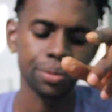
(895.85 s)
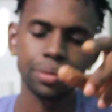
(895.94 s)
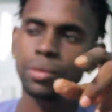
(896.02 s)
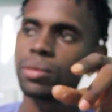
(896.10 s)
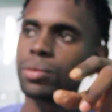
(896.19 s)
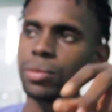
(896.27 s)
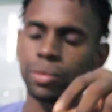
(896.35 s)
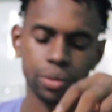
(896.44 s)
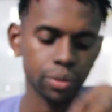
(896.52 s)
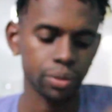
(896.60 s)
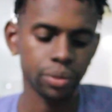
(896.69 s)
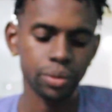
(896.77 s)

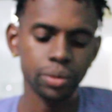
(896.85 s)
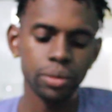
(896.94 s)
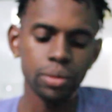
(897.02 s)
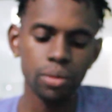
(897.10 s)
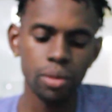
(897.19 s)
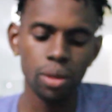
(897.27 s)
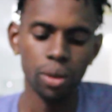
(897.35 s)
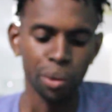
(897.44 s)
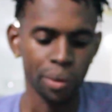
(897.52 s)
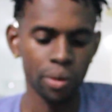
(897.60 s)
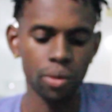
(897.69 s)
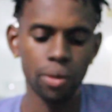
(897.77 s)
And
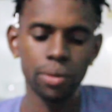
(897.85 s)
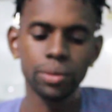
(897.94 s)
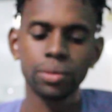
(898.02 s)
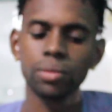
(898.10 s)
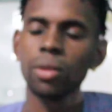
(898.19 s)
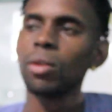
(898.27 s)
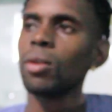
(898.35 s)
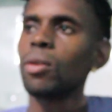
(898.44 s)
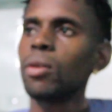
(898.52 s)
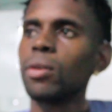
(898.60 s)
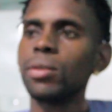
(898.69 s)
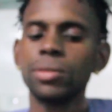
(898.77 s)
the lady,
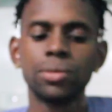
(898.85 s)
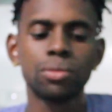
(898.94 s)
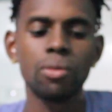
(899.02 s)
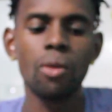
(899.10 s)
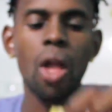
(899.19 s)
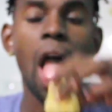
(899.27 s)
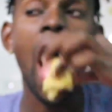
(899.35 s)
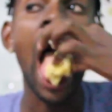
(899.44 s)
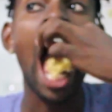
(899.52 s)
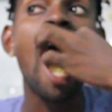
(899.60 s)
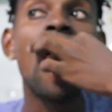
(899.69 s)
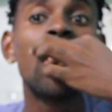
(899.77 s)
one of the sister,
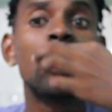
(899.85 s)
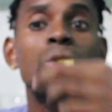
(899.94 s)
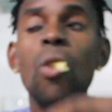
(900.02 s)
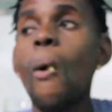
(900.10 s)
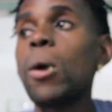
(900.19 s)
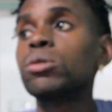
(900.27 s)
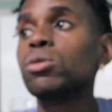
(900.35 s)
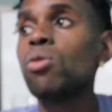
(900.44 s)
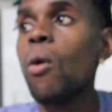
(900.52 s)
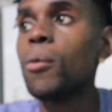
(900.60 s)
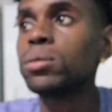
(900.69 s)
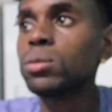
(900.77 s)
she walk
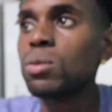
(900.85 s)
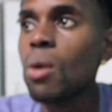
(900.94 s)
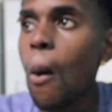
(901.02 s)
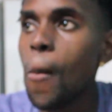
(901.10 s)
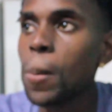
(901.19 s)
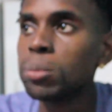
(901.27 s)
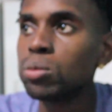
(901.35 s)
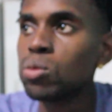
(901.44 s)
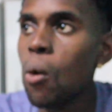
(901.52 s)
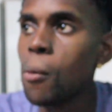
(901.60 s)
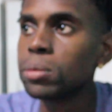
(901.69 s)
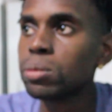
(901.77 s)
up and drop she the
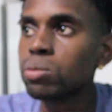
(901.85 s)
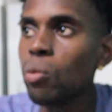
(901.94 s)
farm.